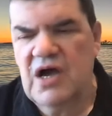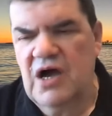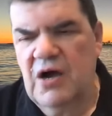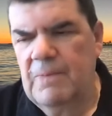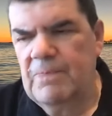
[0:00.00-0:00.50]

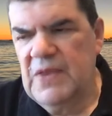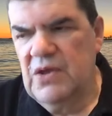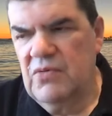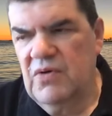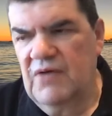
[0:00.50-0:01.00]
Um,
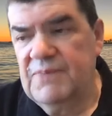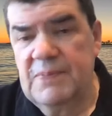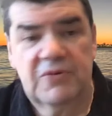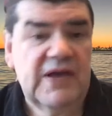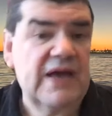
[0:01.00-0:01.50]
we have
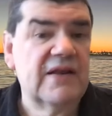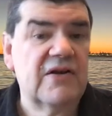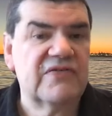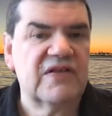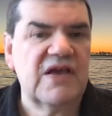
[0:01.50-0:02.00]
people die in
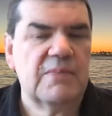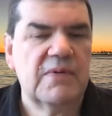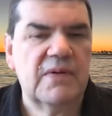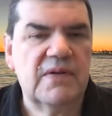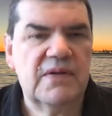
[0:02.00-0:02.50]
their sleep.